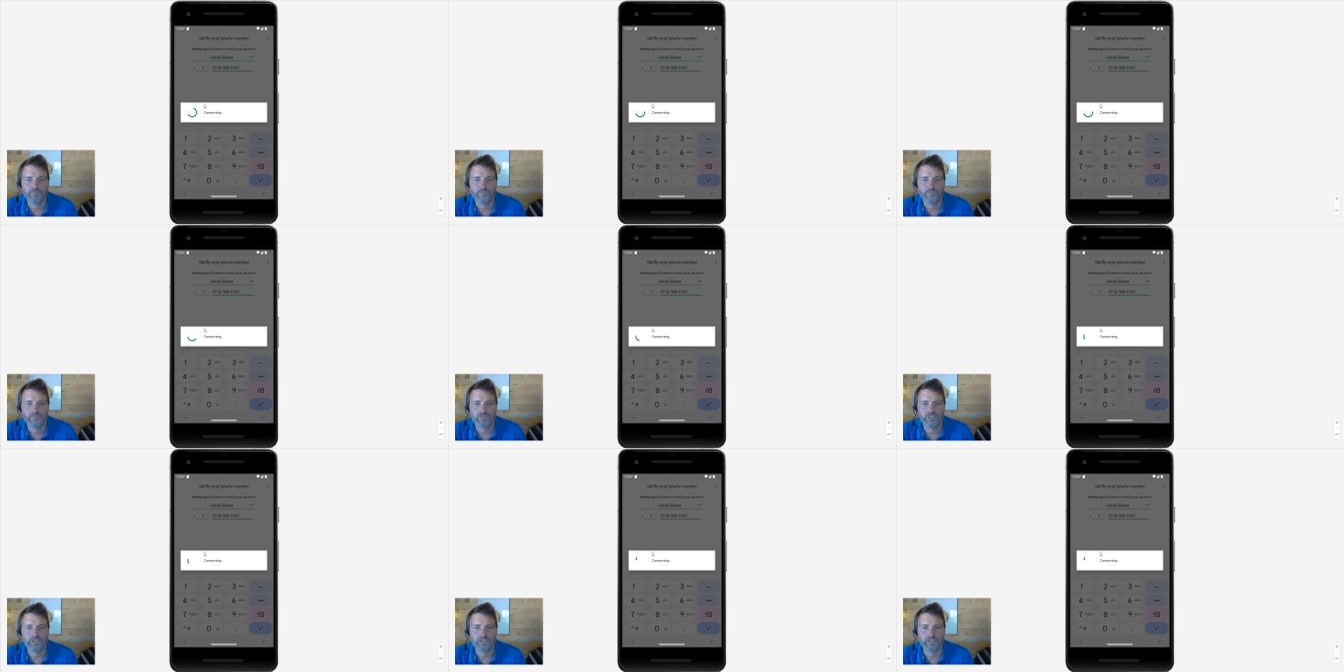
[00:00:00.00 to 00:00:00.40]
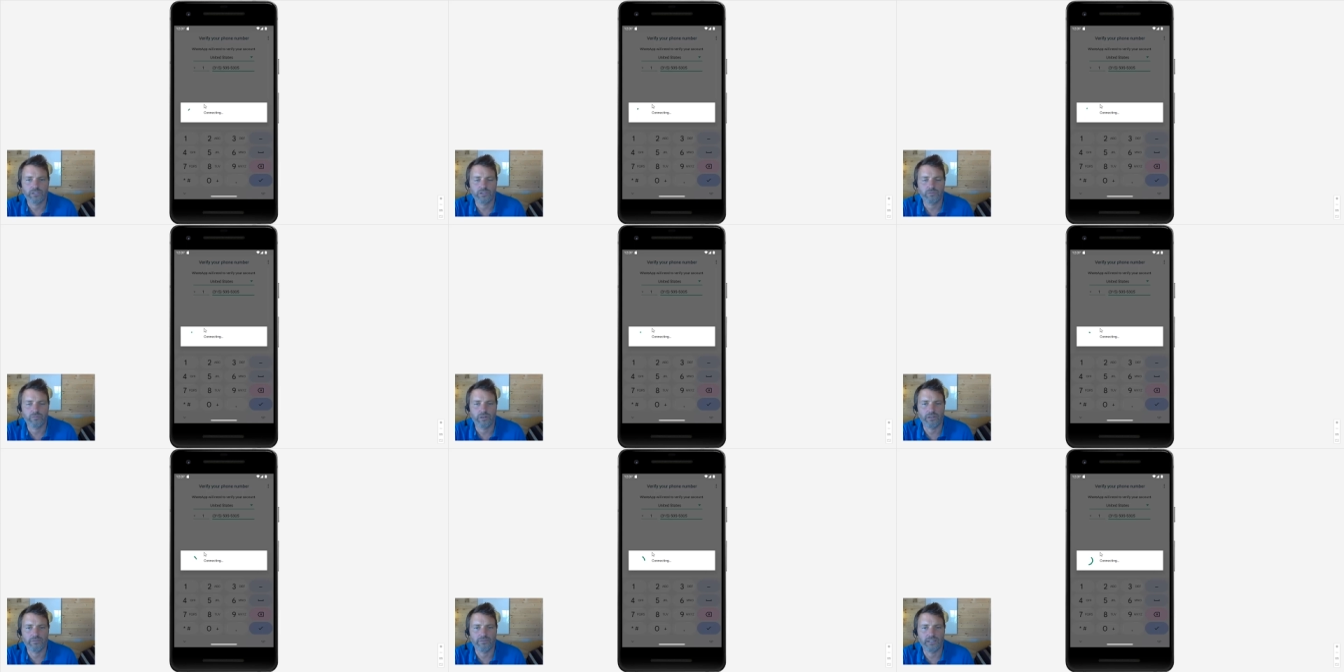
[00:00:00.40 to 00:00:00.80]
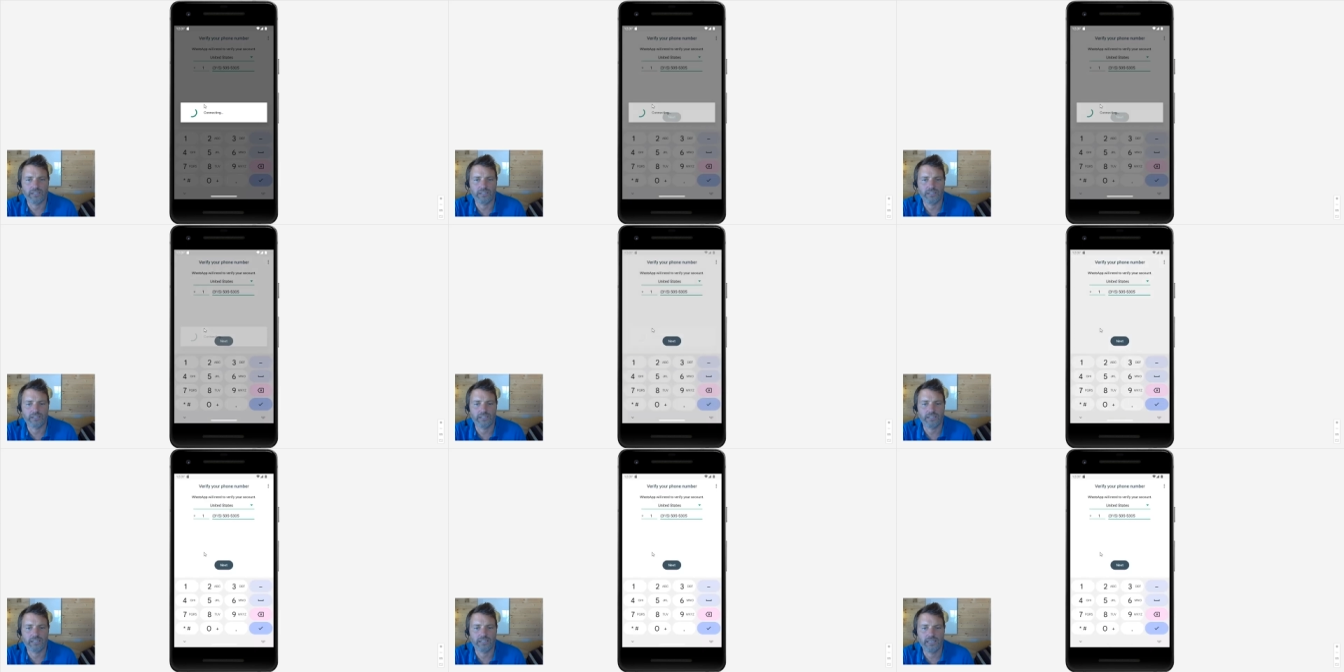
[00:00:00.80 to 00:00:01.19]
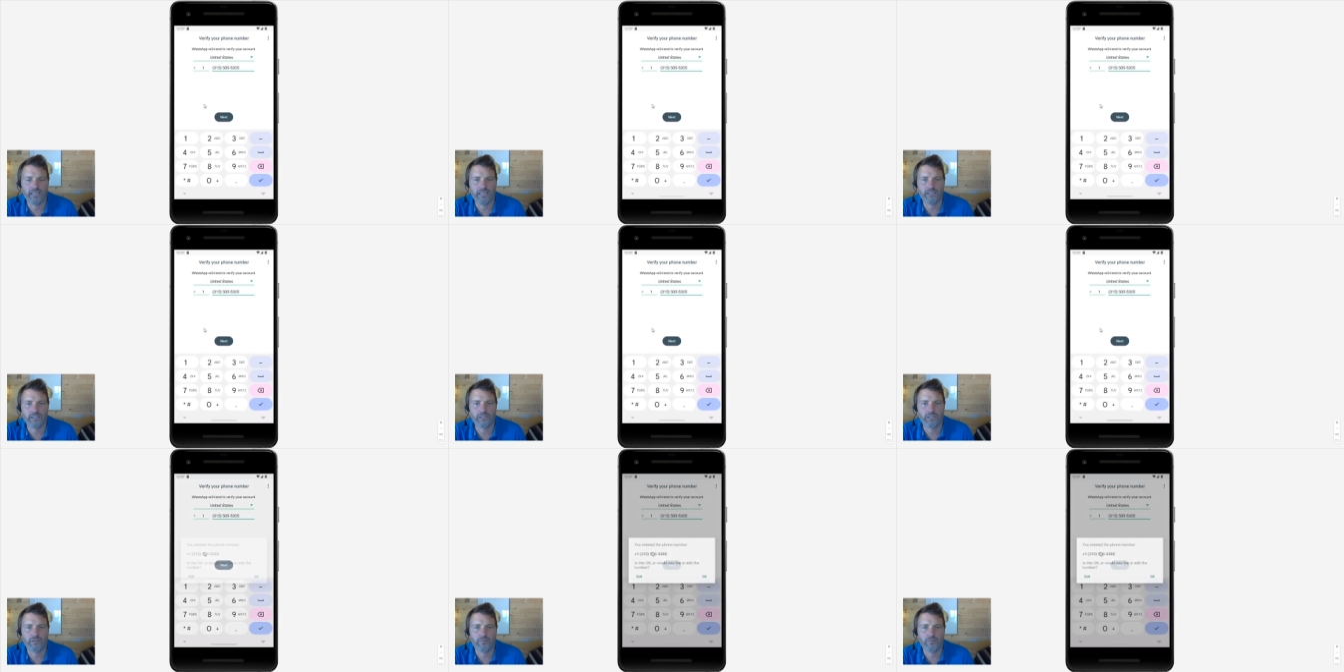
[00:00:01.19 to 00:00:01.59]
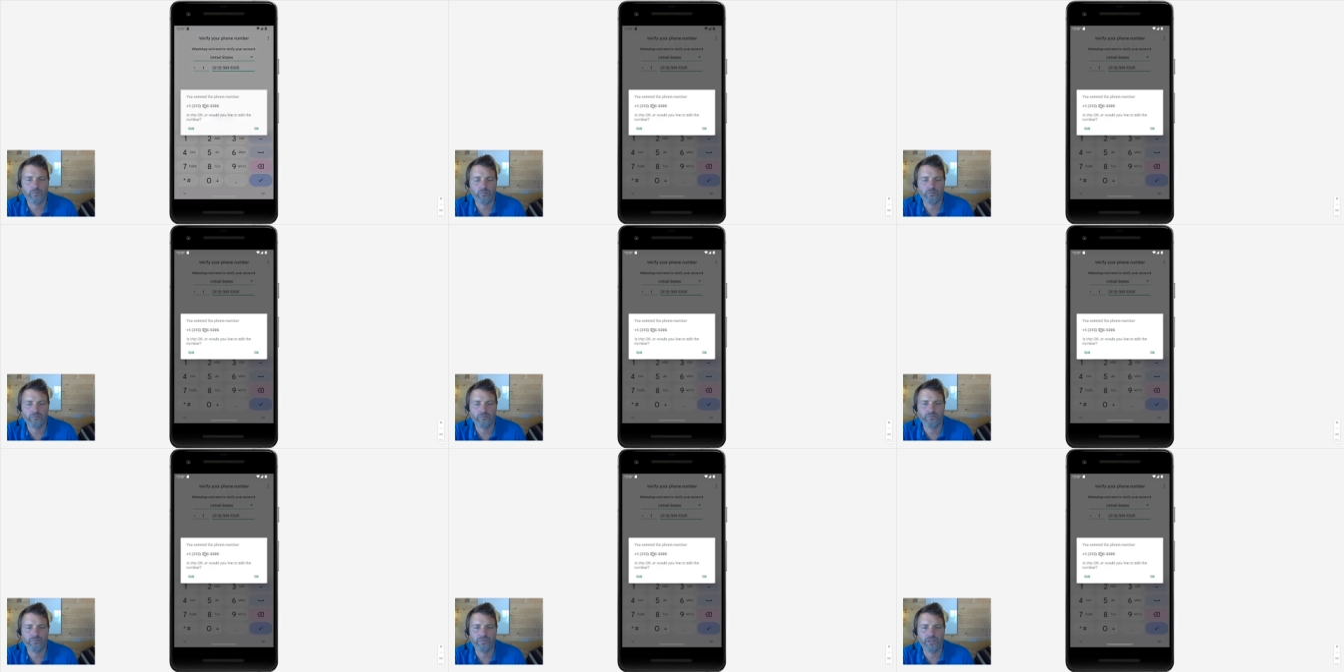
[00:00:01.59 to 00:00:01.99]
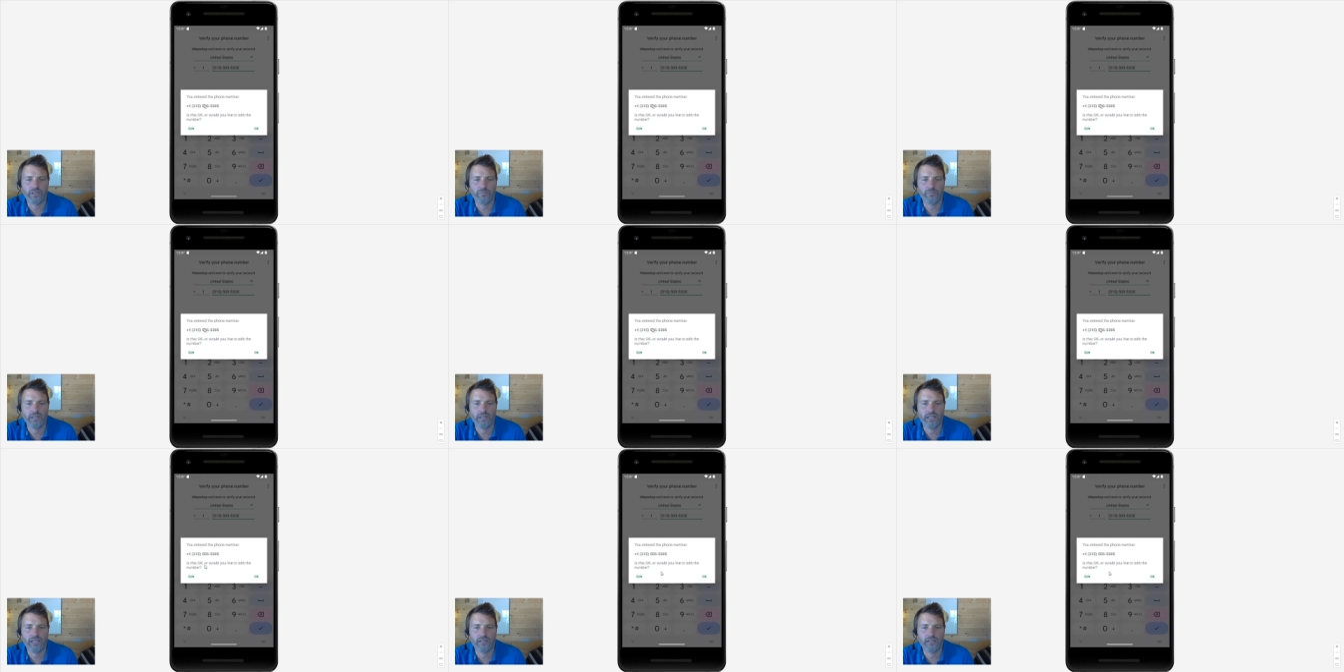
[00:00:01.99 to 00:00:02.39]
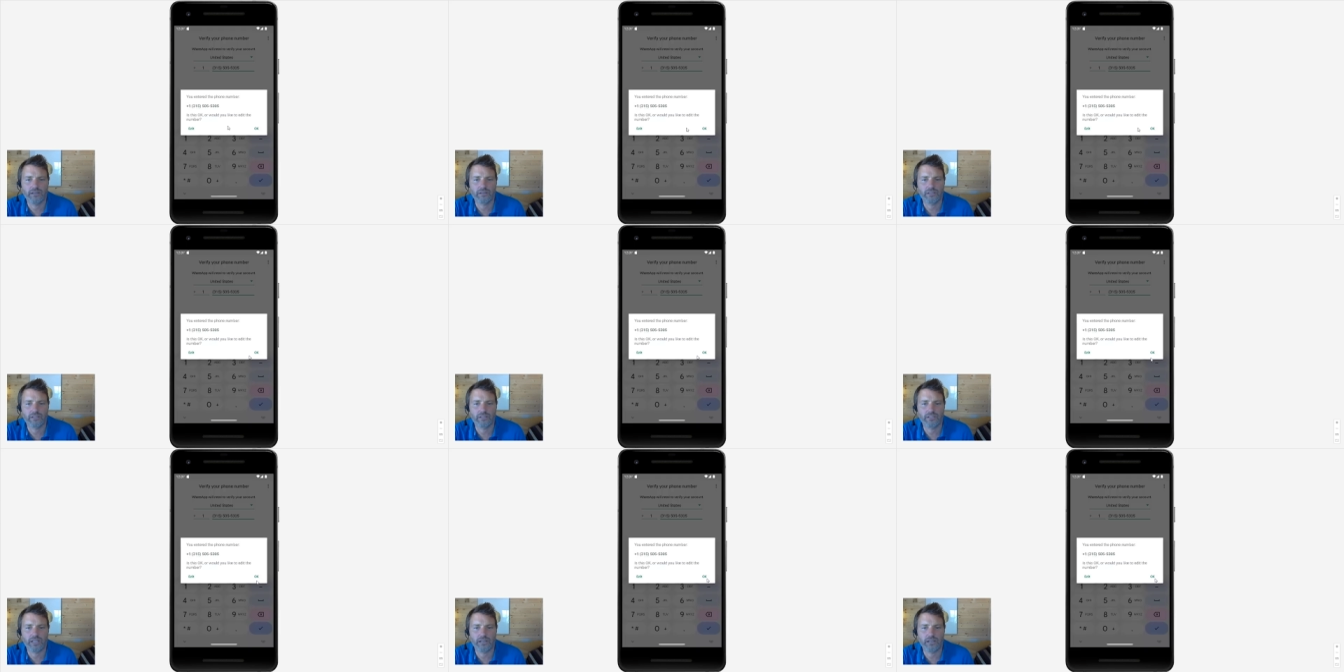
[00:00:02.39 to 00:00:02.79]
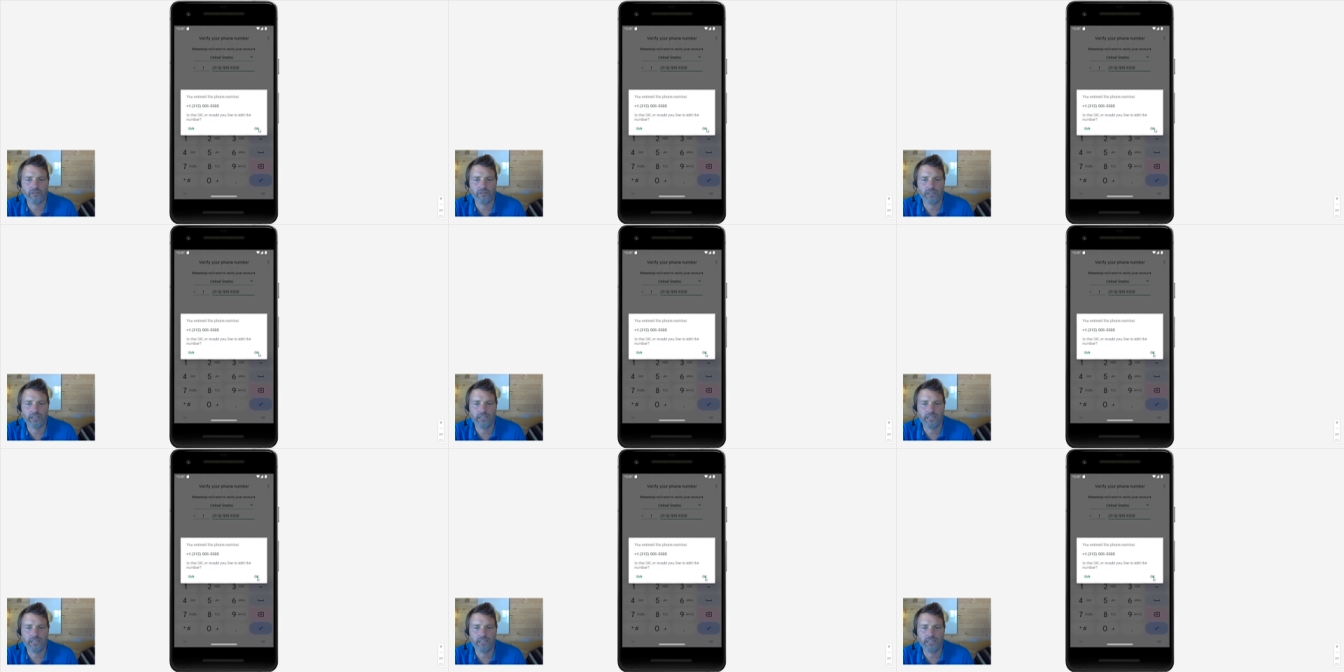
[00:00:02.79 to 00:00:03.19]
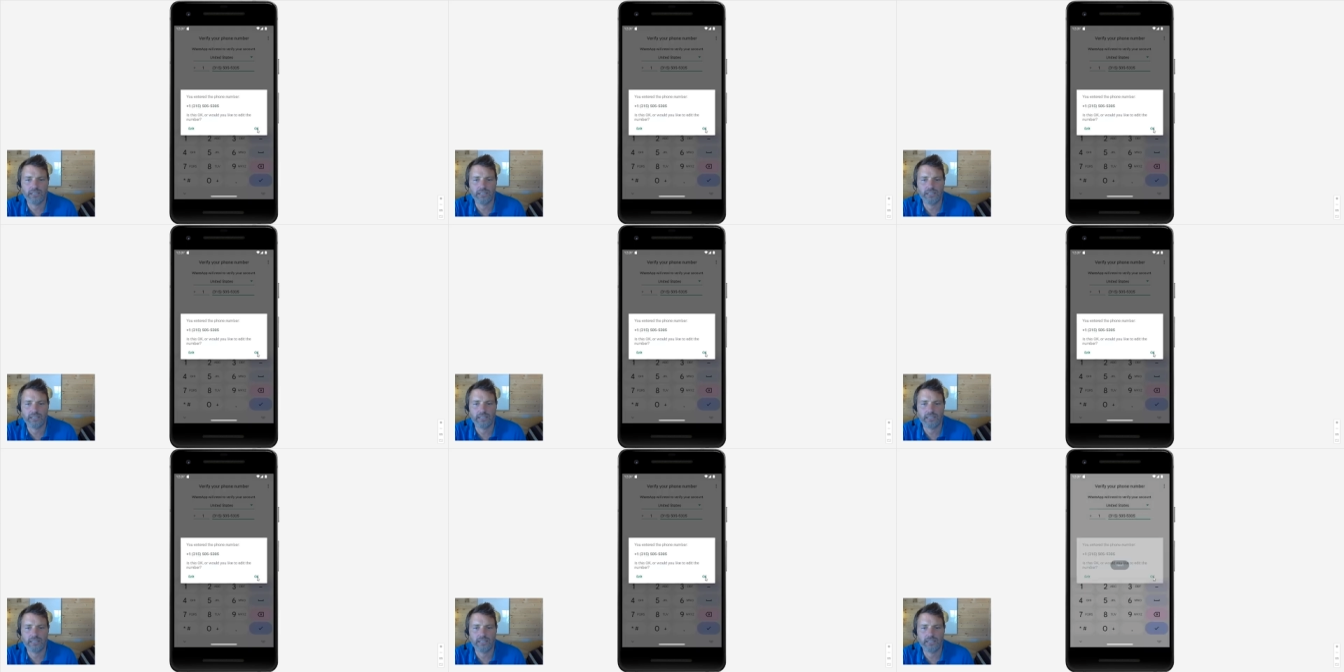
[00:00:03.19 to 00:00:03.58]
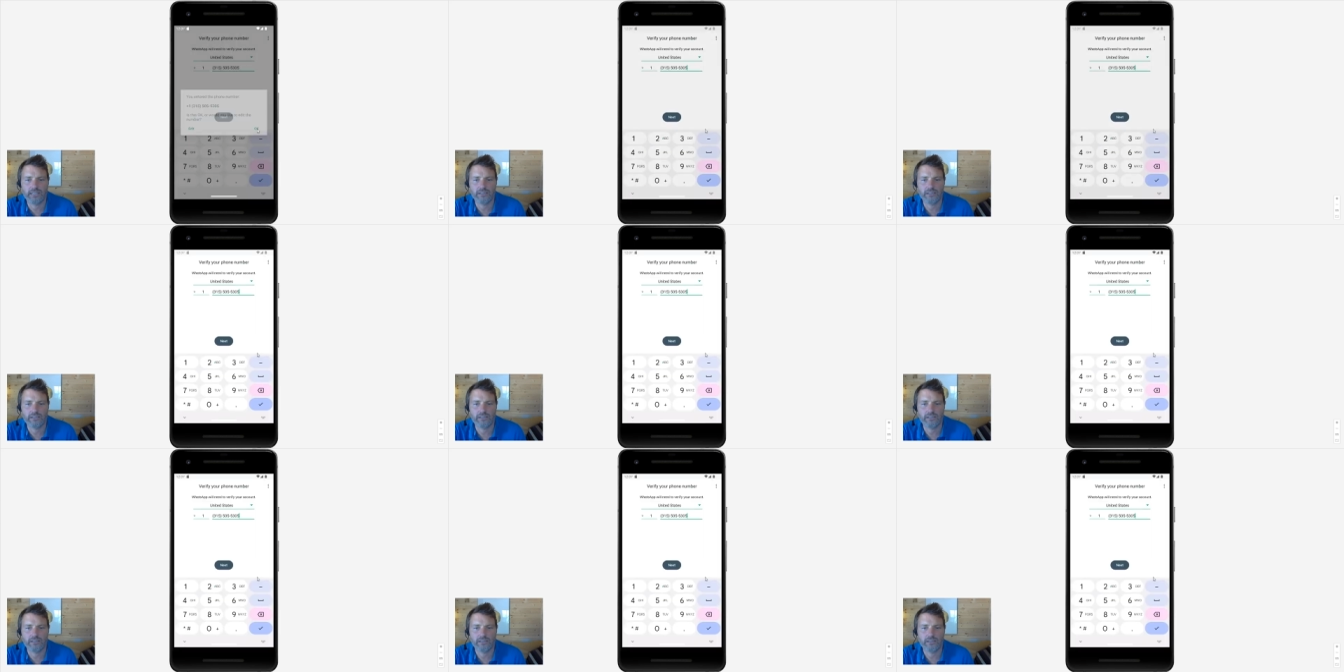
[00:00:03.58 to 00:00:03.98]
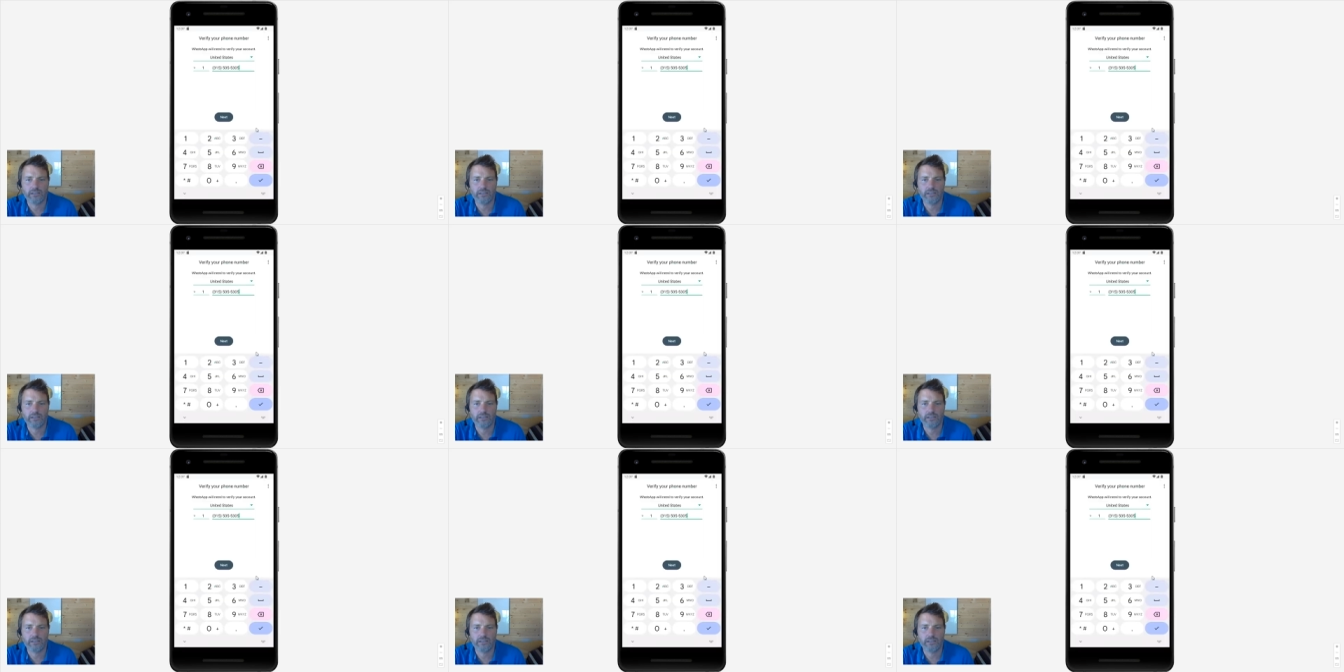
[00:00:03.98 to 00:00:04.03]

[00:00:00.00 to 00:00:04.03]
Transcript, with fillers: so let's just wait for that to connect confirm that is that okay yes